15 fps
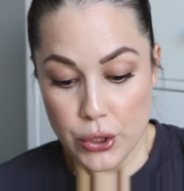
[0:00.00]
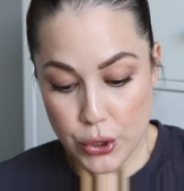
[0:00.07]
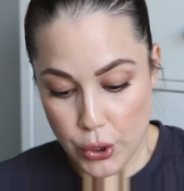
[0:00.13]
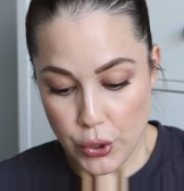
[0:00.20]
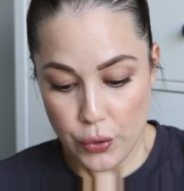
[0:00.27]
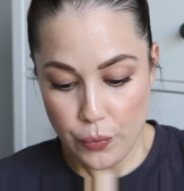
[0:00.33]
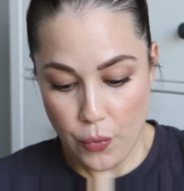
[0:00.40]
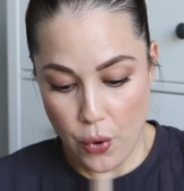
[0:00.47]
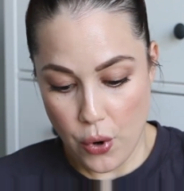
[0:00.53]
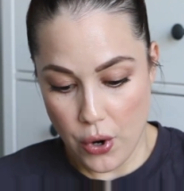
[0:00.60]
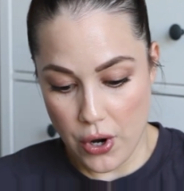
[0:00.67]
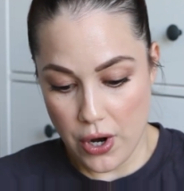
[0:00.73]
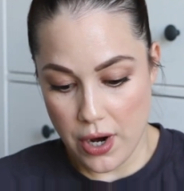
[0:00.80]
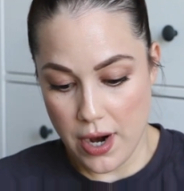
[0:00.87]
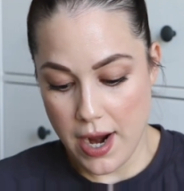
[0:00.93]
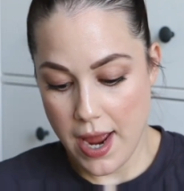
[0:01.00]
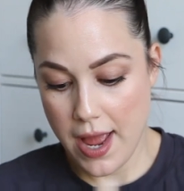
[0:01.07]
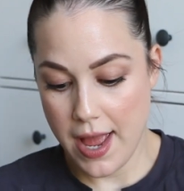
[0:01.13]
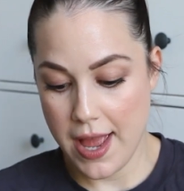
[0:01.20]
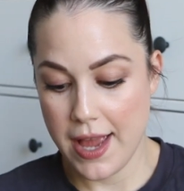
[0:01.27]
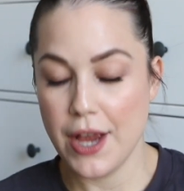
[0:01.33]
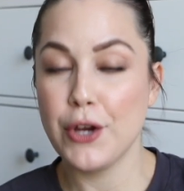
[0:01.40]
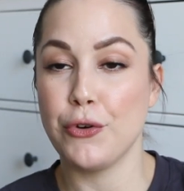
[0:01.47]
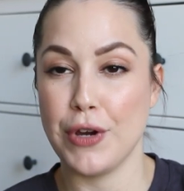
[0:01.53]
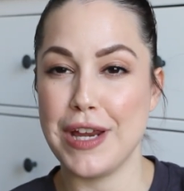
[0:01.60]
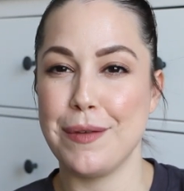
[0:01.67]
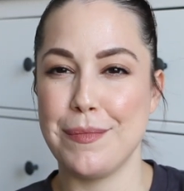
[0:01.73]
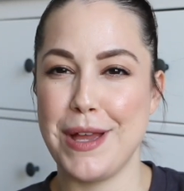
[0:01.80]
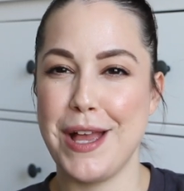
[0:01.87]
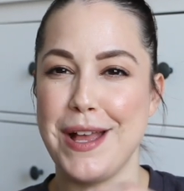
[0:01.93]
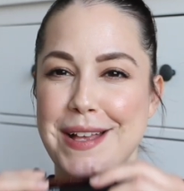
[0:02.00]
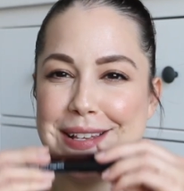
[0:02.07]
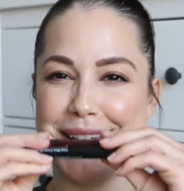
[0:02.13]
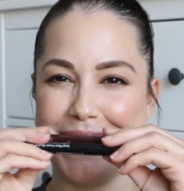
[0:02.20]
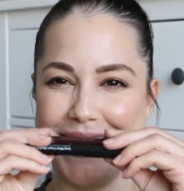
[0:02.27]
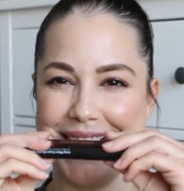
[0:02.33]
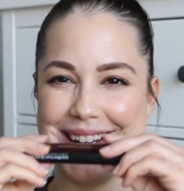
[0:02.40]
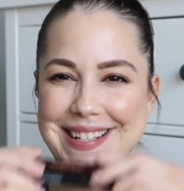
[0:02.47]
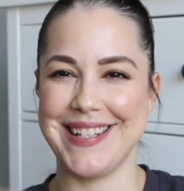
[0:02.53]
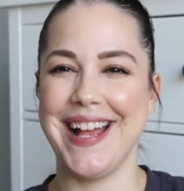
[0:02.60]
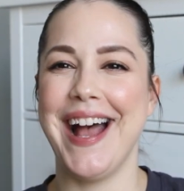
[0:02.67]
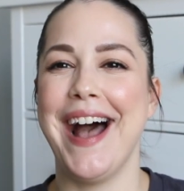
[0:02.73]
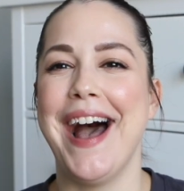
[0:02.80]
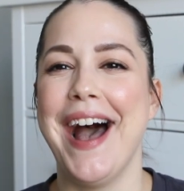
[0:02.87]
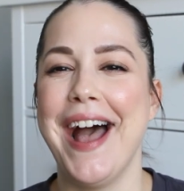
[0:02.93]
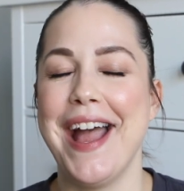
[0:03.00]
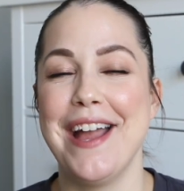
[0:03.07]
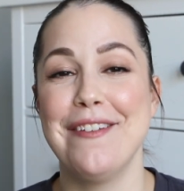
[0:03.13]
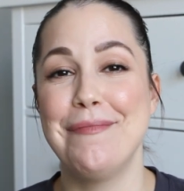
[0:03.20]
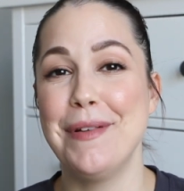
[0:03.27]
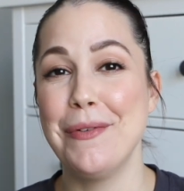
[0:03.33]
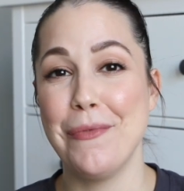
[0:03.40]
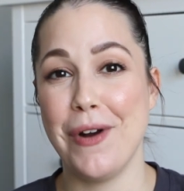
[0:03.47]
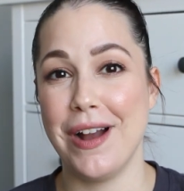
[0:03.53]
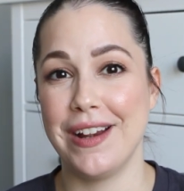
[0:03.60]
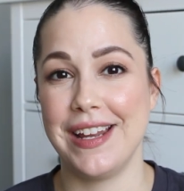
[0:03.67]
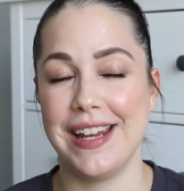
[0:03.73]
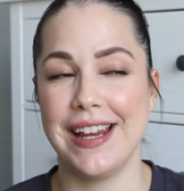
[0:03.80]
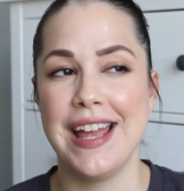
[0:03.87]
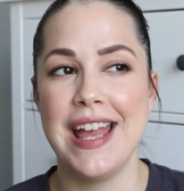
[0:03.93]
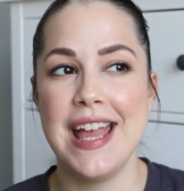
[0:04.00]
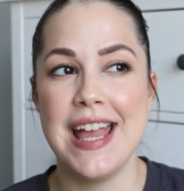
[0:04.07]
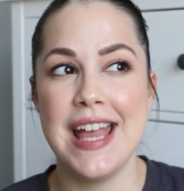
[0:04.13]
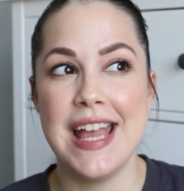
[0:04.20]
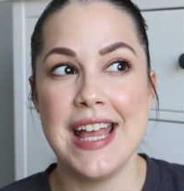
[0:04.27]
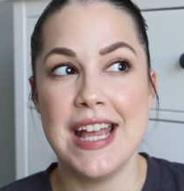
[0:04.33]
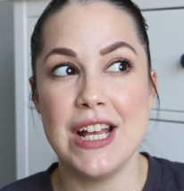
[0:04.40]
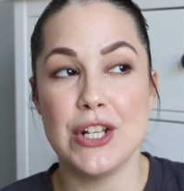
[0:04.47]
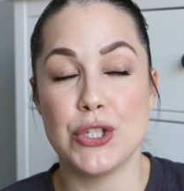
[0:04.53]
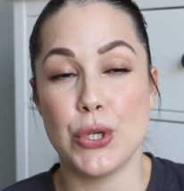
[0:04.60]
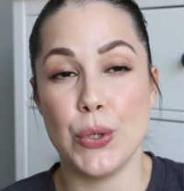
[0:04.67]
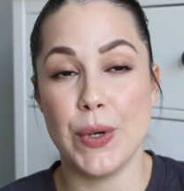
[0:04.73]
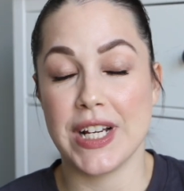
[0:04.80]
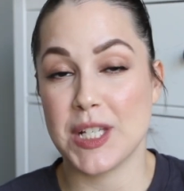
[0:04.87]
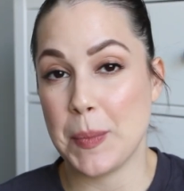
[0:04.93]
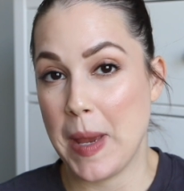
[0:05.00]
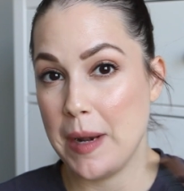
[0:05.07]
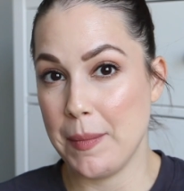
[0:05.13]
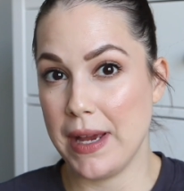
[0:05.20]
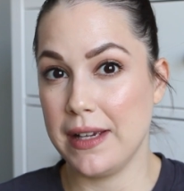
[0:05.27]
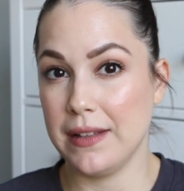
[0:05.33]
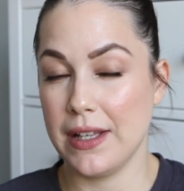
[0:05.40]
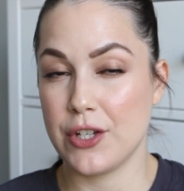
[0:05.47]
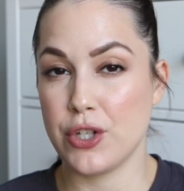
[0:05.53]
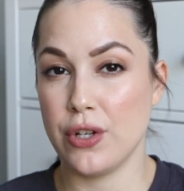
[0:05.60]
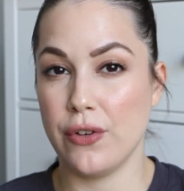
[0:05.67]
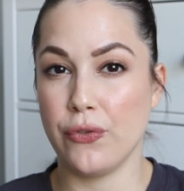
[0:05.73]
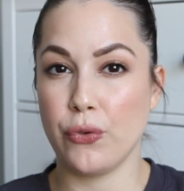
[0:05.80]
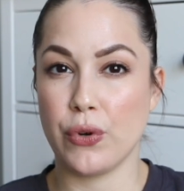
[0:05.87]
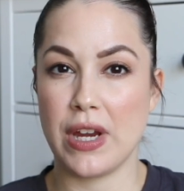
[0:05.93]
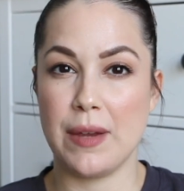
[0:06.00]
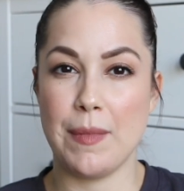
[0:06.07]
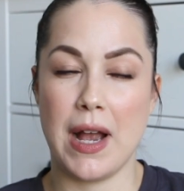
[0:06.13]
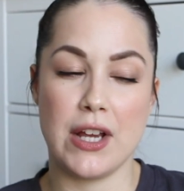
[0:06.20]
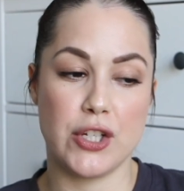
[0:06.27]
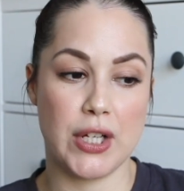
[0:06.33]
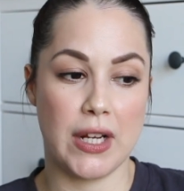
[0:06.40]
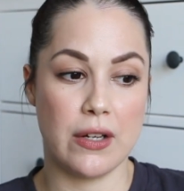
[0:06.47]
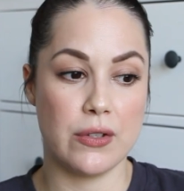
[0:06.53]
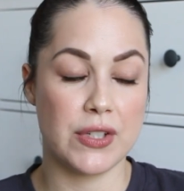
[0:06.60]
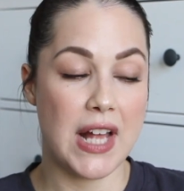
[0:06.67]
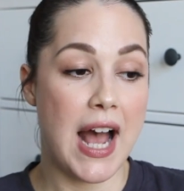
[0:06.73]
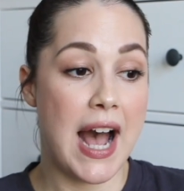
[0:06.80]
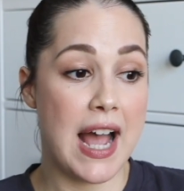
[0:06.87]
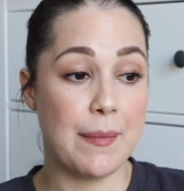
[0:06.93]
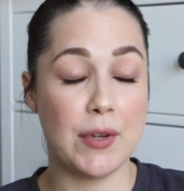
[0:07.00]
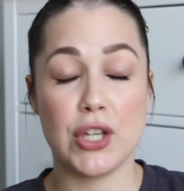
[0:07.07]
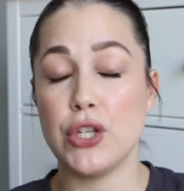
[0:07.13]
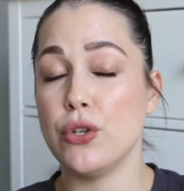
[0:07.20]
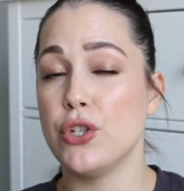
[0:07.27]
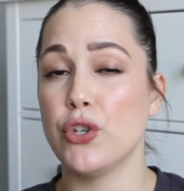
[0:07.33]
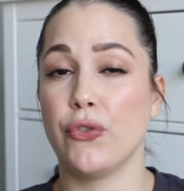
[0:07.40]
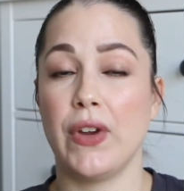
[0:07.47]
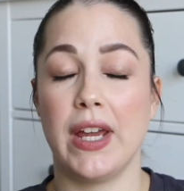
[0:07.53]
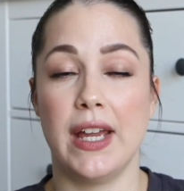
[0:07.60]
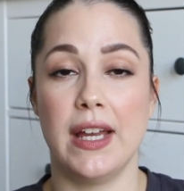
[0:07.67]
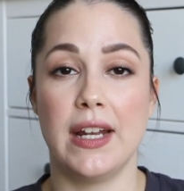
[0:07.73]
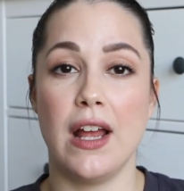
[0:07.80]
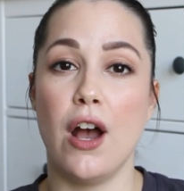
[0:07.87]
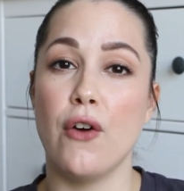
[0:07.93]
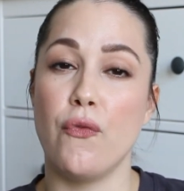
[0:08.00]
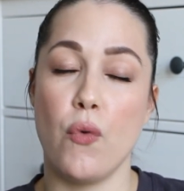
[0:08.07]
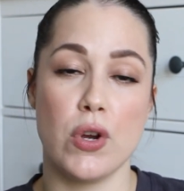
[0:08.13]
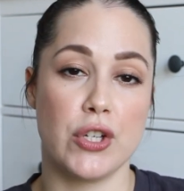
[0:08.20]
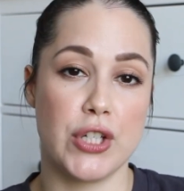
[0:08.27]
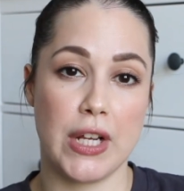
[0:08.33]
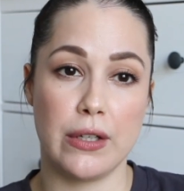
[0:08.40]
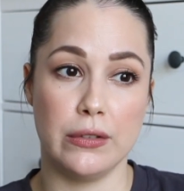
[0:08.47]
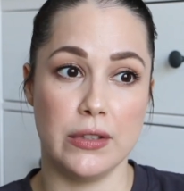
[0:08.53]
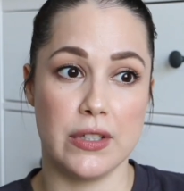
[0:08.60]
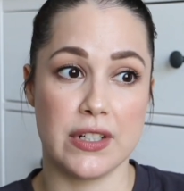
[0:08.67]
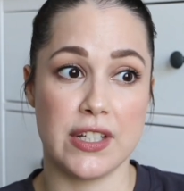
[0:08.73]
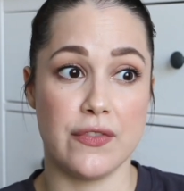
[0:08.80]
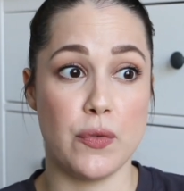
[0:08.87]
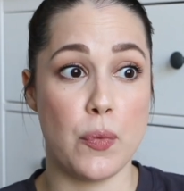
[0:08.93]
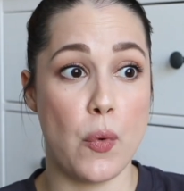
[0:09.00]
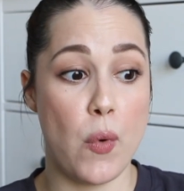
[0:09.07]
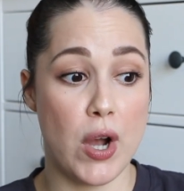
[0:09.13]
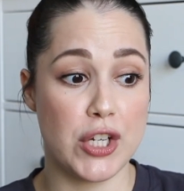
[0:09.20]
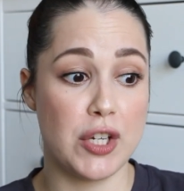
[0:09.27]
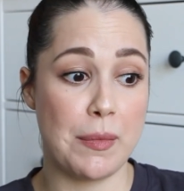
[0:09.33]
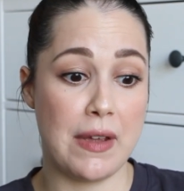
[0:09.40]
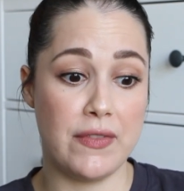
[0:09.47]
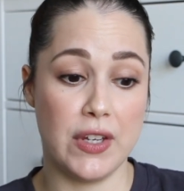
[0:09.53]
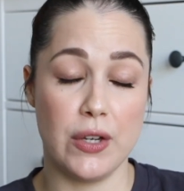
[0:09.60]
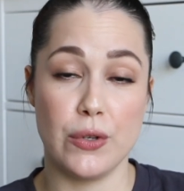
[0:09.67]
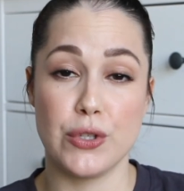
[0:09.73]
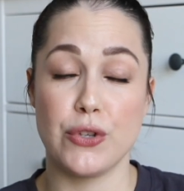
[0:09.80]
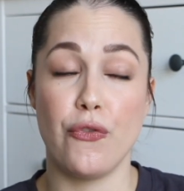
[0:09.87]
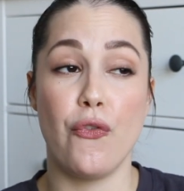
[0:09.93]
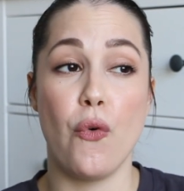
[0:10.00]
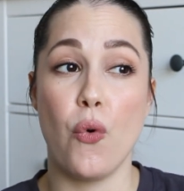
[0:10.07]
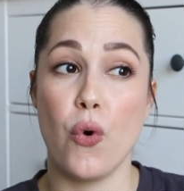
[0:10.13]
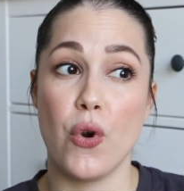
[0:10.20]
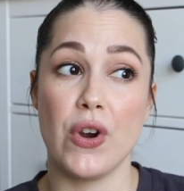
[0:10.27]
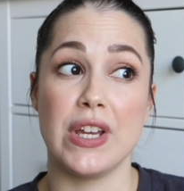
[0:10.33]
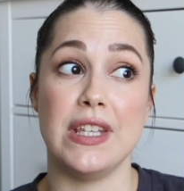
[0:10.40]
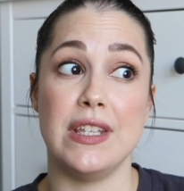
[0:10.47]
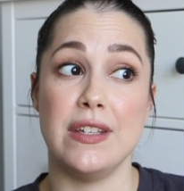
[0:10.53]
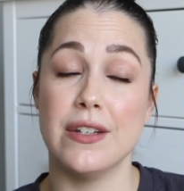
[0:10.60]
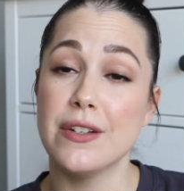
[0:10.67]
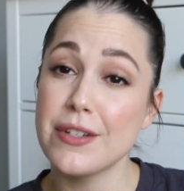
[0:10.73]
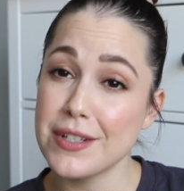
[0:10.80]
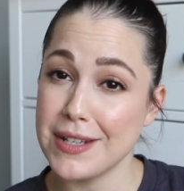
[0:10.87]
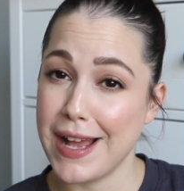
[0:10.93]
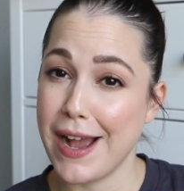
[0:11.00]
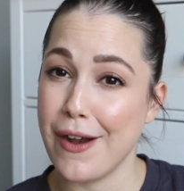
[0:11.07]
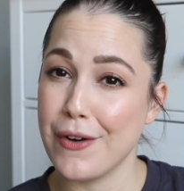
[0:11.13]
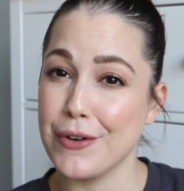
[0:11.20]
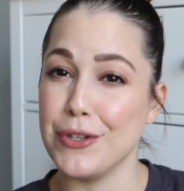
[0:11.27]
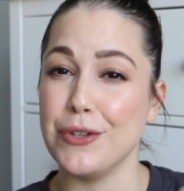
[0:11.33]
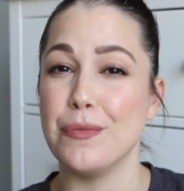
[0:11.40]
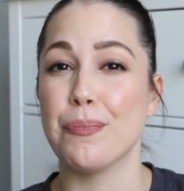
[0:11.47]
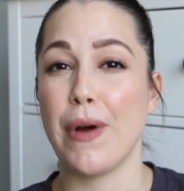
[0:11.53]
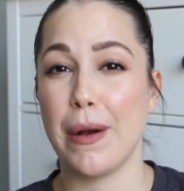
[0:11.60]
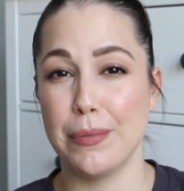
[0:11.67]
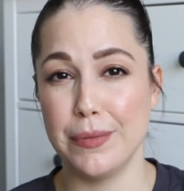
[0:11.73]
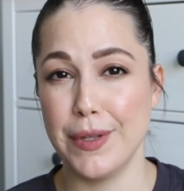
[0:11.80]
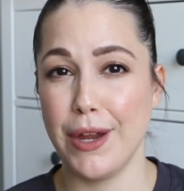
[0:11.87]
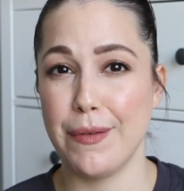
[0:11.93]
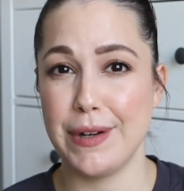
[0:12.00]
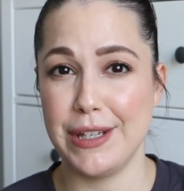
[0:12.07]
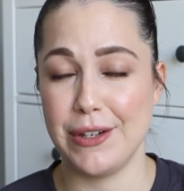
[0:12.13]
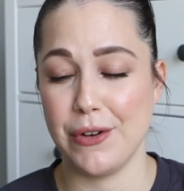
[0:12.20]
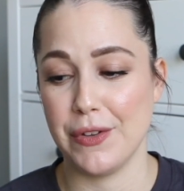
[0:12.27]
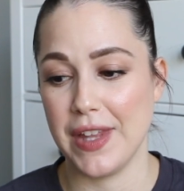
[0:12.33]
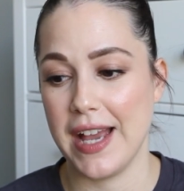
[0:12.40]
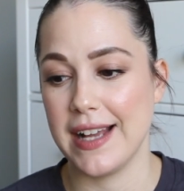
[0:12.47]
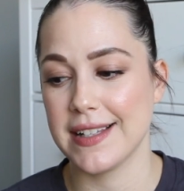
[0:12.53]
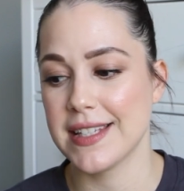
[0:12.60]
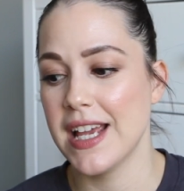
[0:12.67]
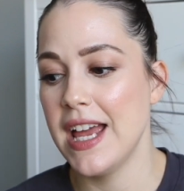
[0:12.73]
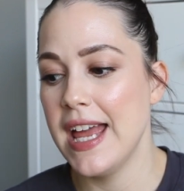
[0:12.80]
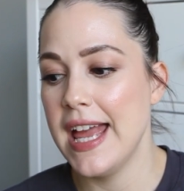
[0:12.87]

two more cream sticks. I have been wanting to expand my collection of cream eyeshadows. I'm a huge fan of one shadow looks. If you've been watching my videos for years now, you probably already know that.